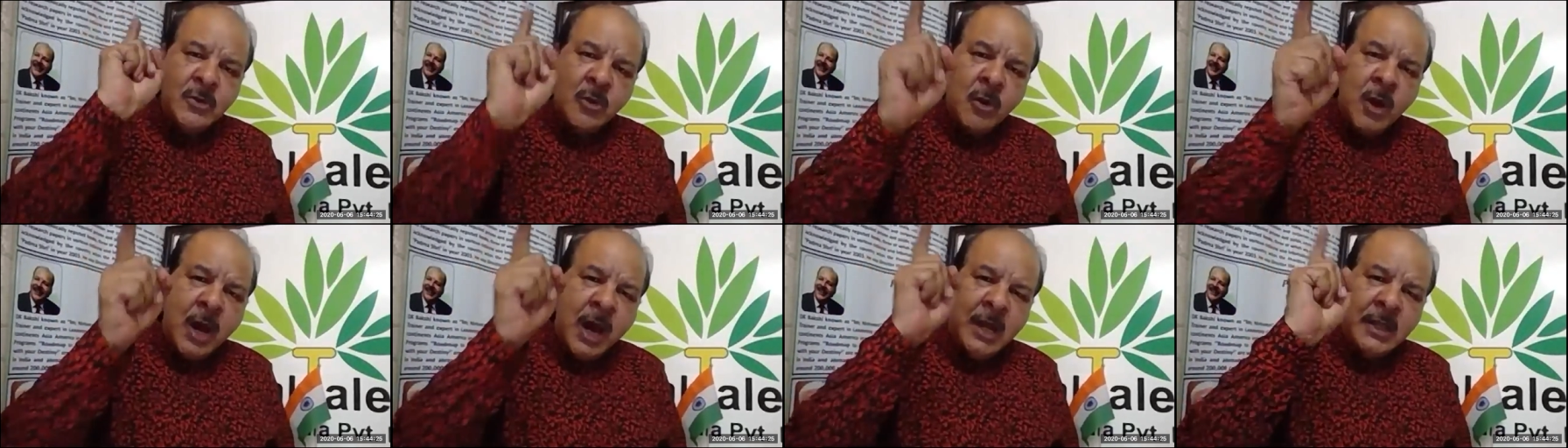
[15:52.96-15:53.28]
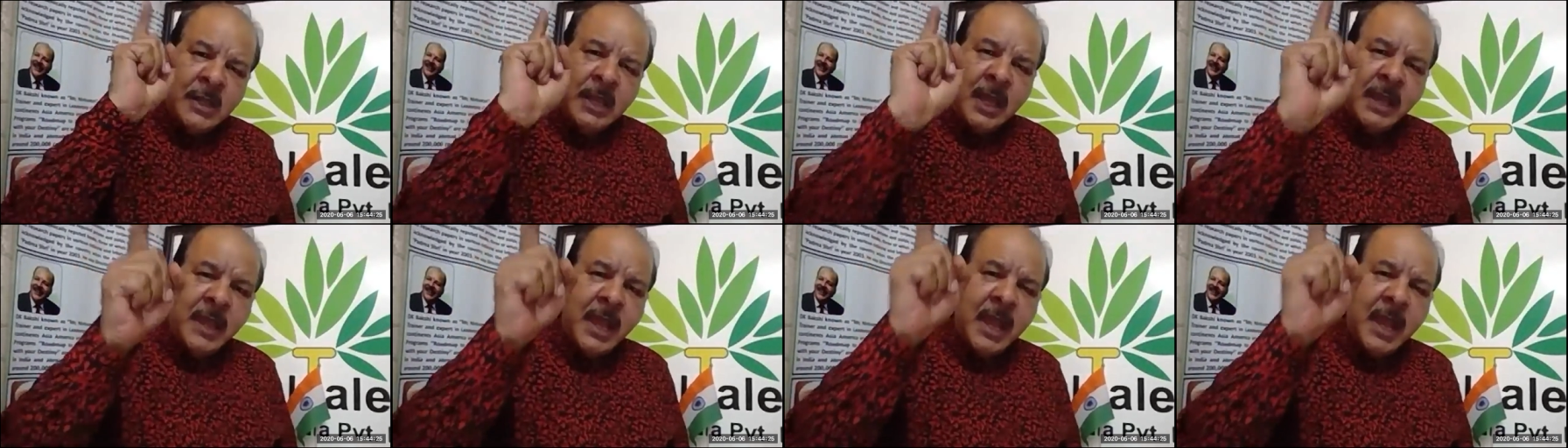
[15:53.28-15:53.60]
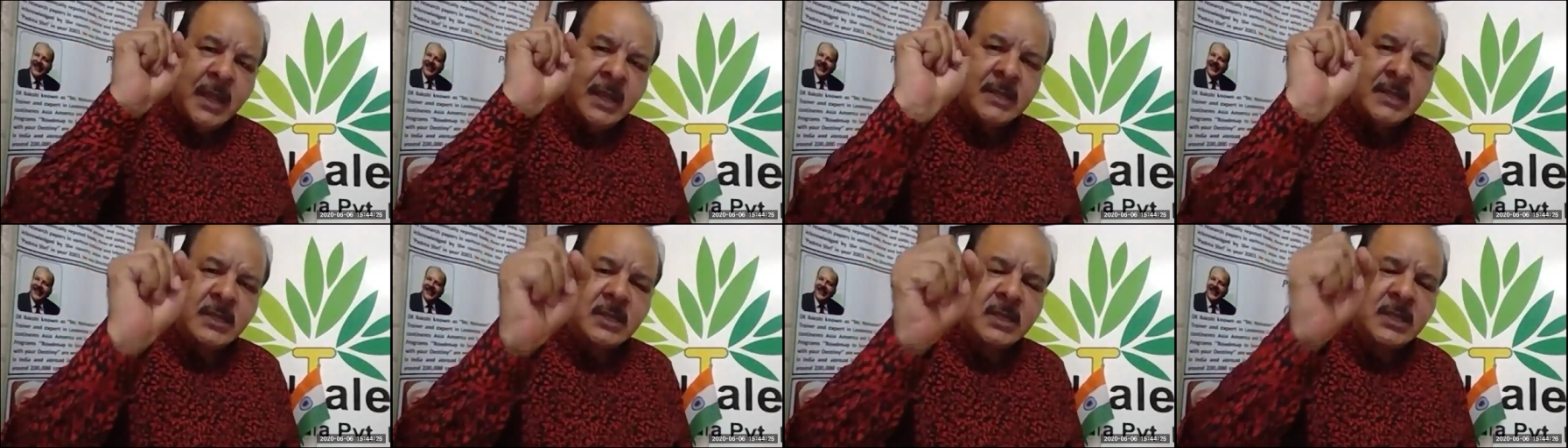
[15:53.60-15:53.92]
you are the
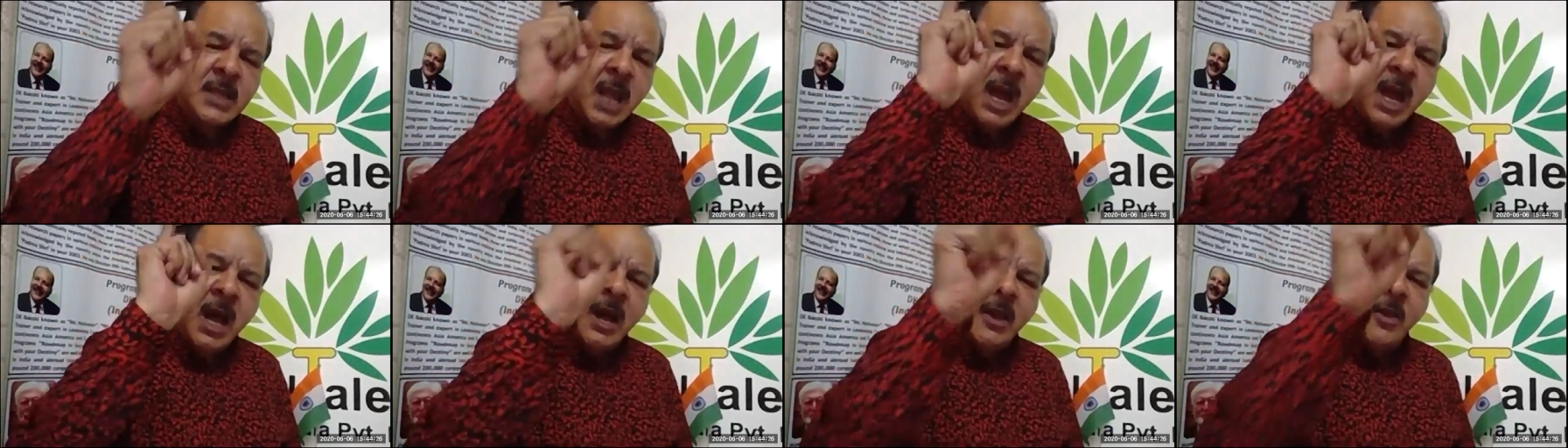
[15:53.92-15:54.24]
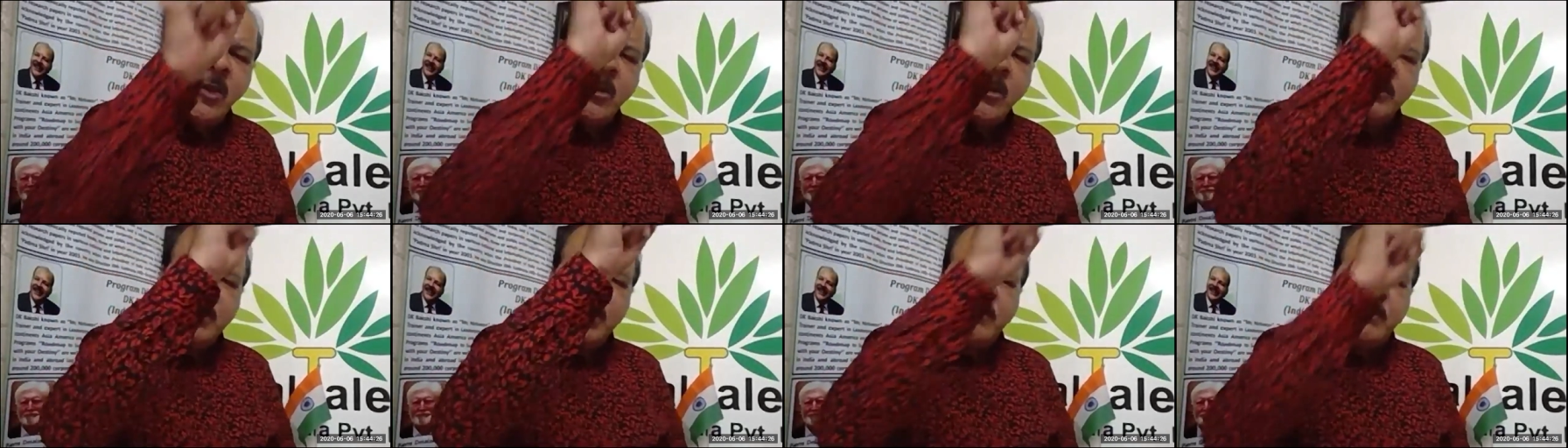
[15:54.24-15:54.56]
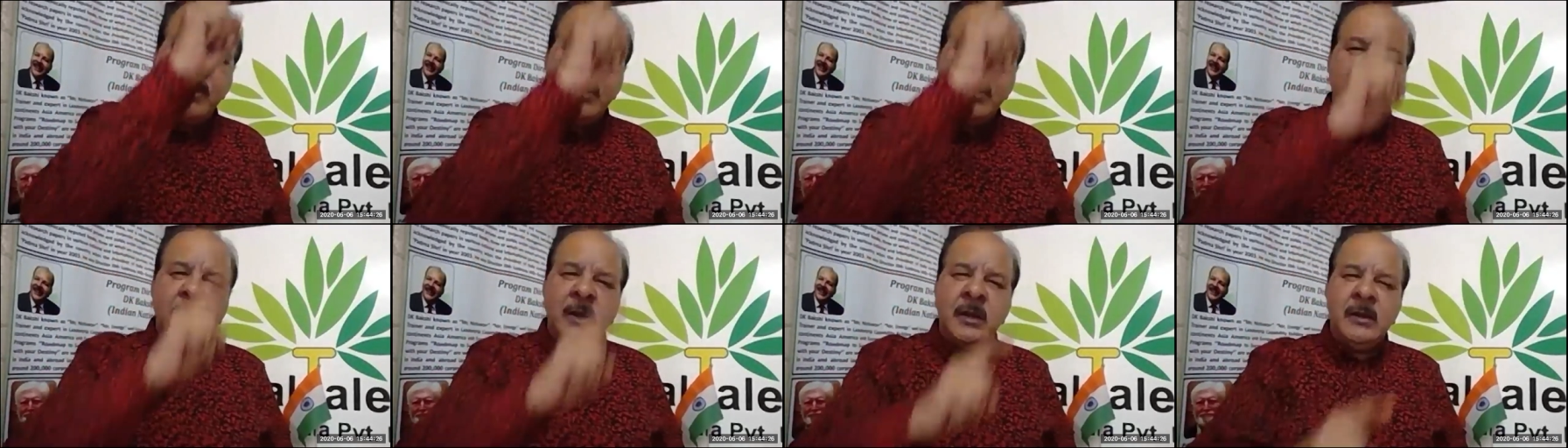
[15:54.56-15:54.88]
youngest son of
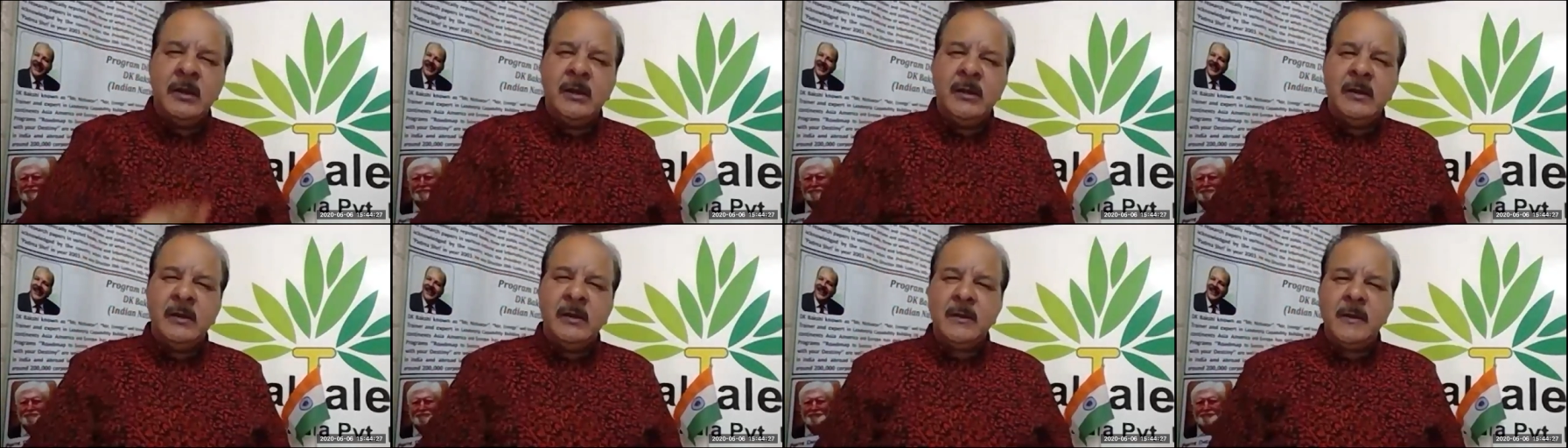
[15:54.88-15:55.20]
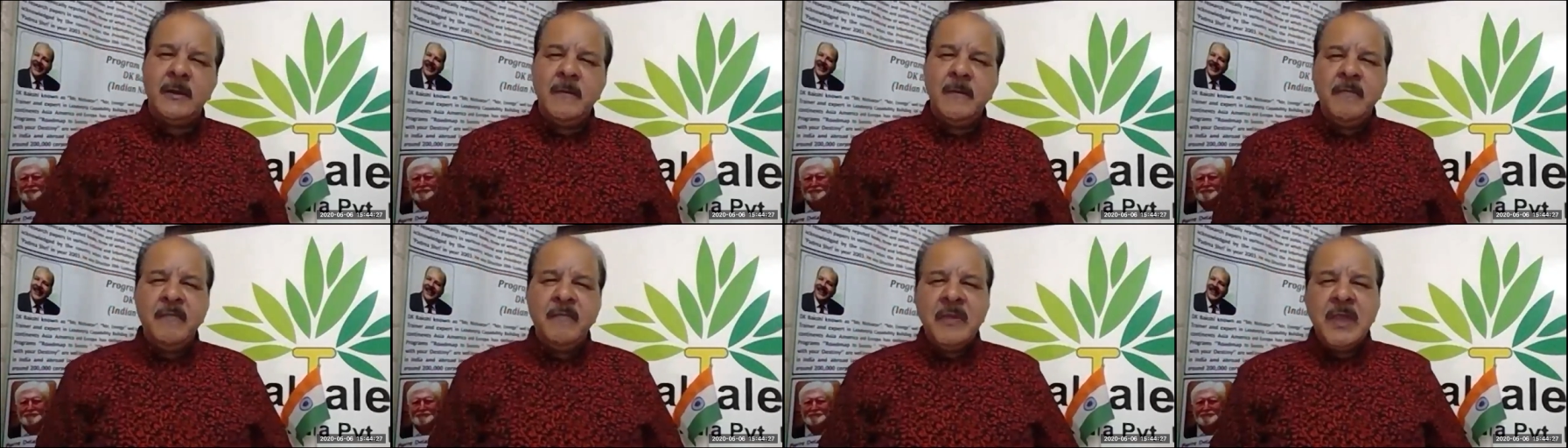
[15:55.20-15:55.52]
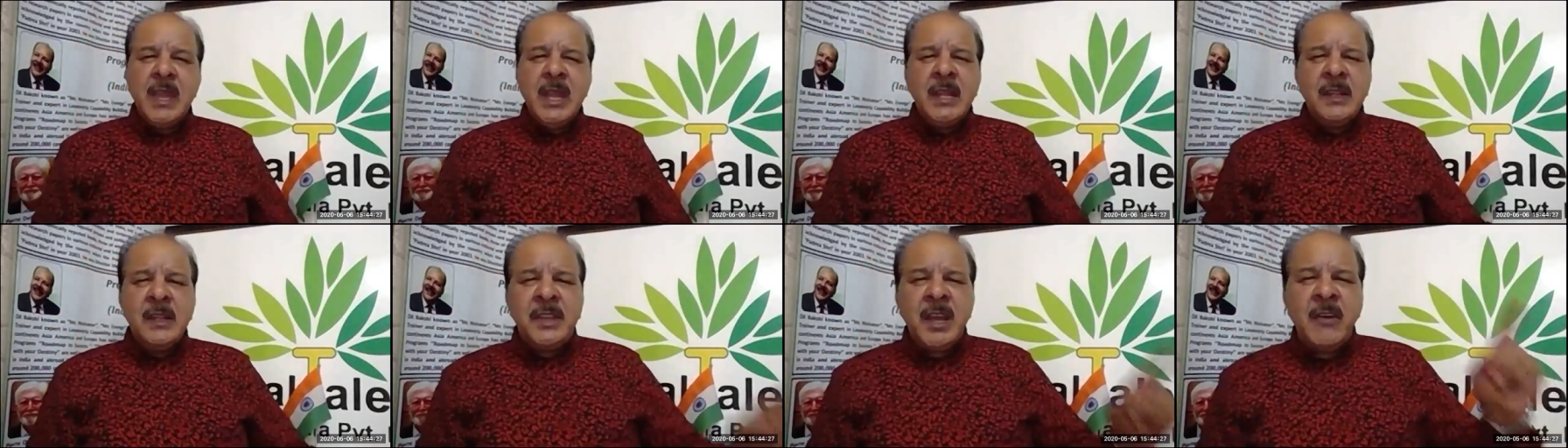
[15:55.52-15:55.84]
the world.
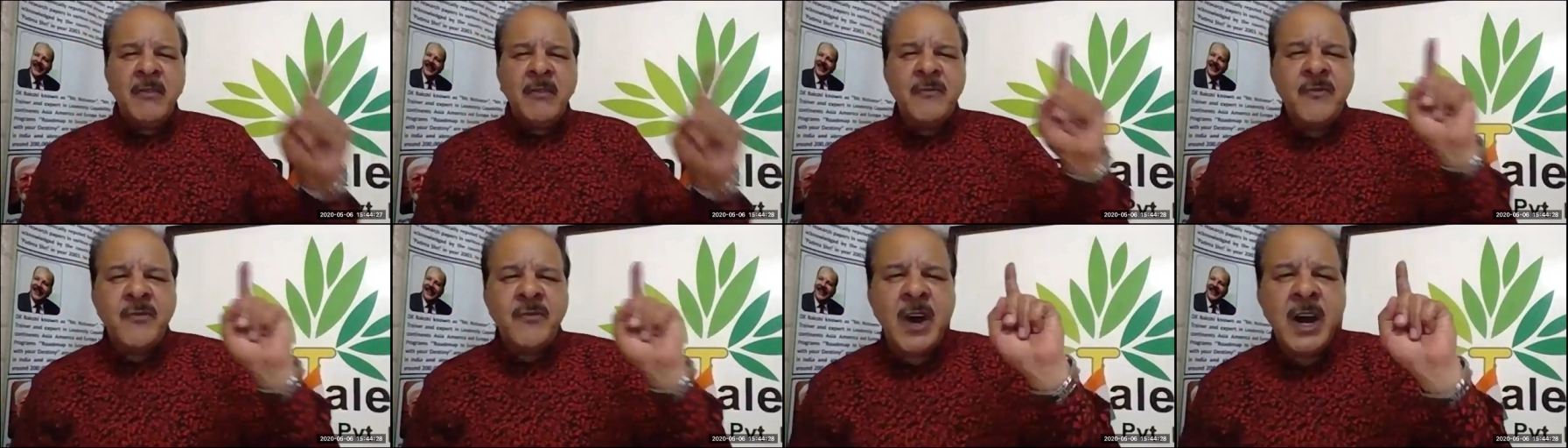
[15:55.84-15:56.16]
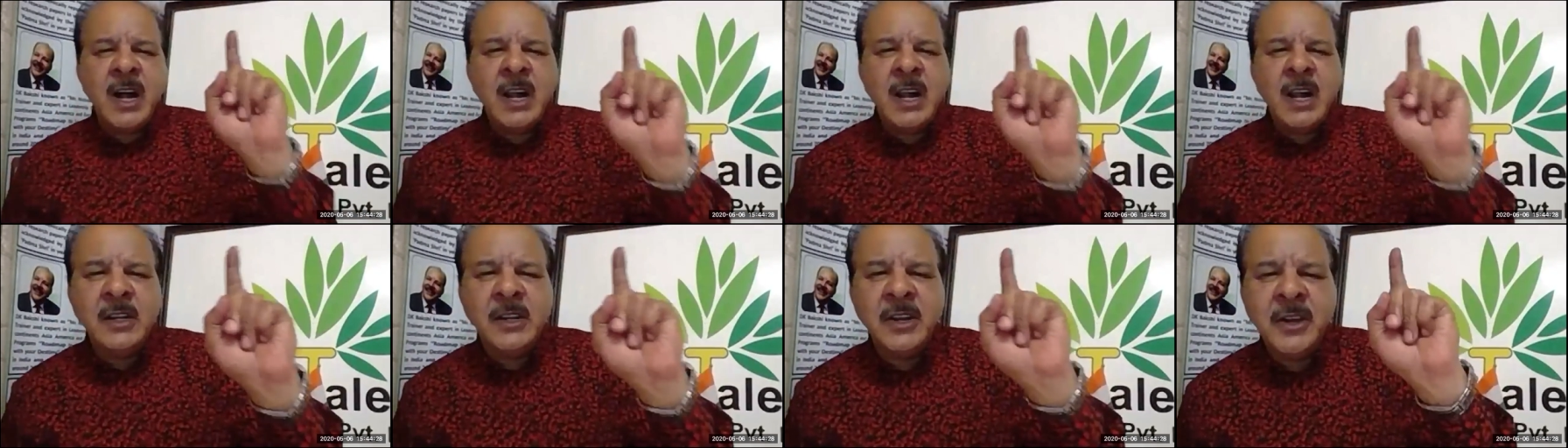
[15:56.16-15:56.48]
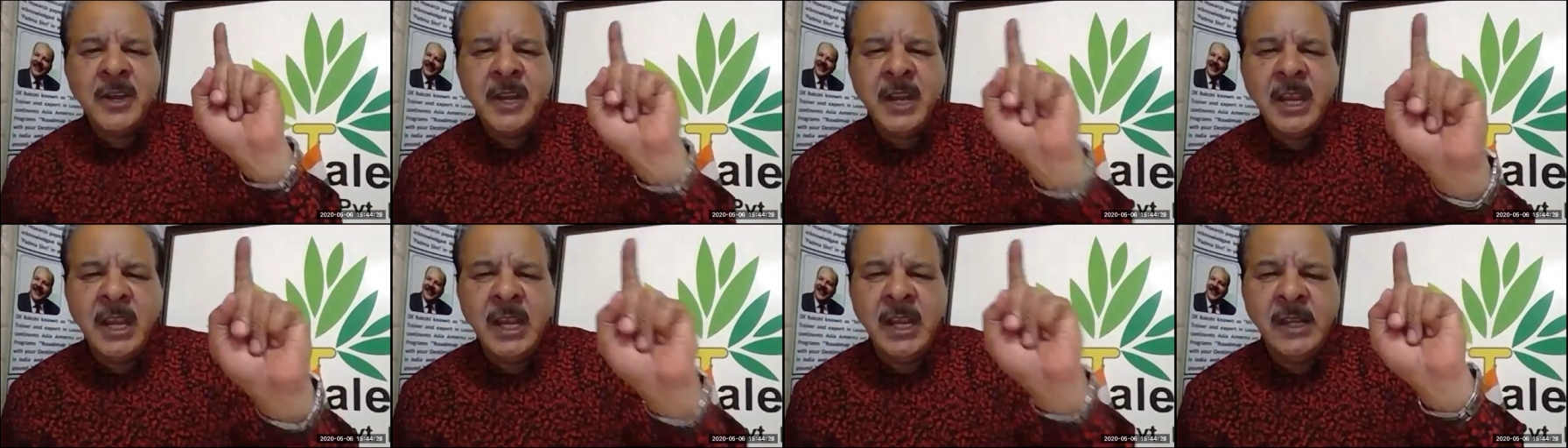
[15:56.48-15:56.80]
The world
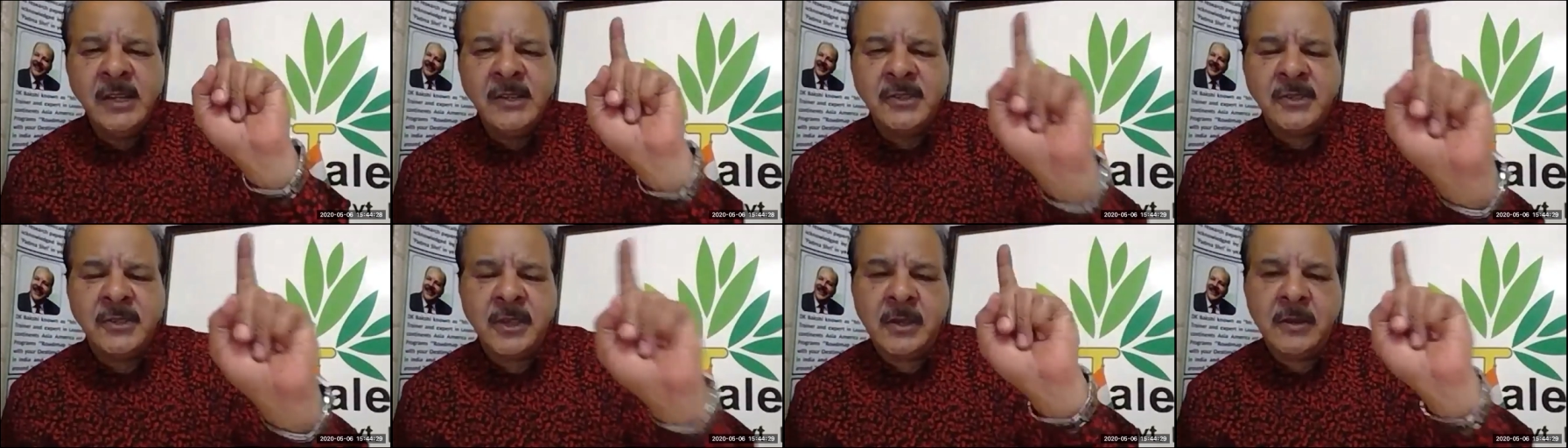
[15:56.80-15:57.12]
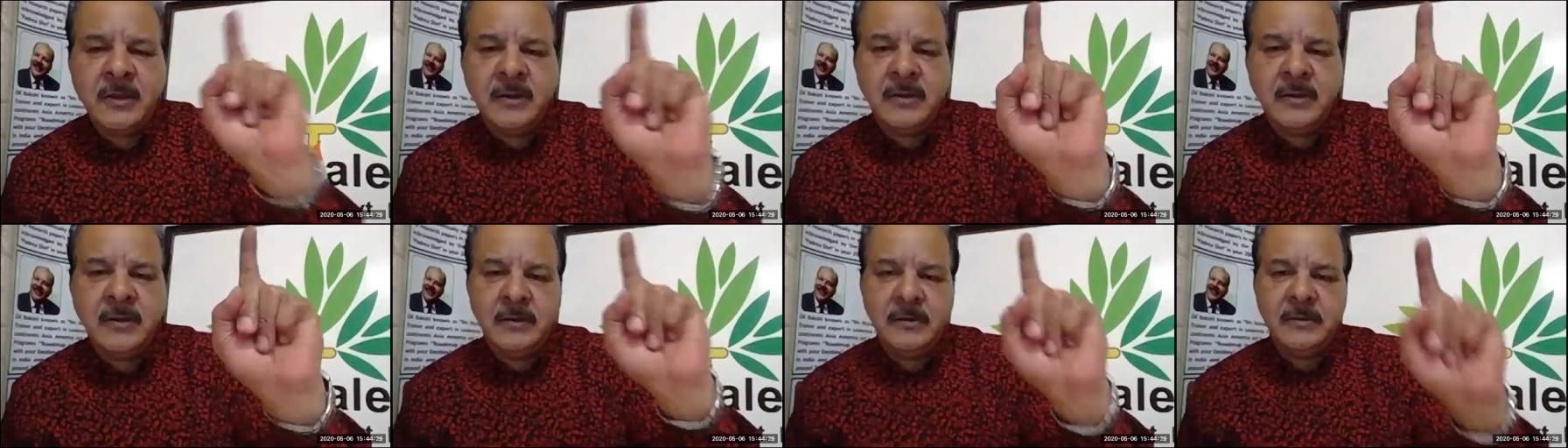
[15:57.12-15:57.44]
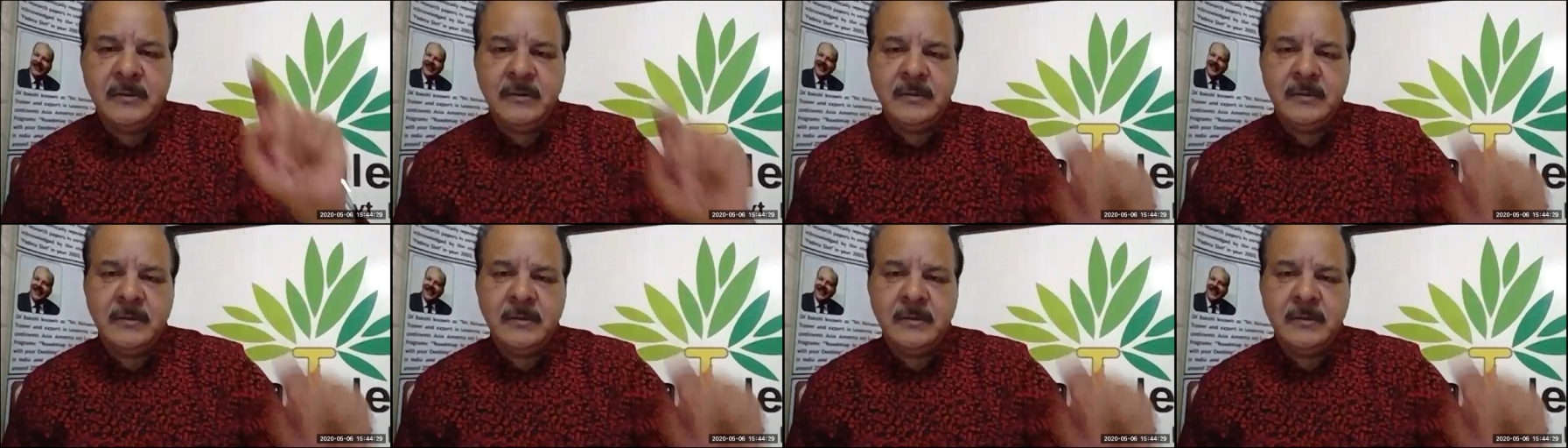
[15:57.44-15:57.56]
needs you.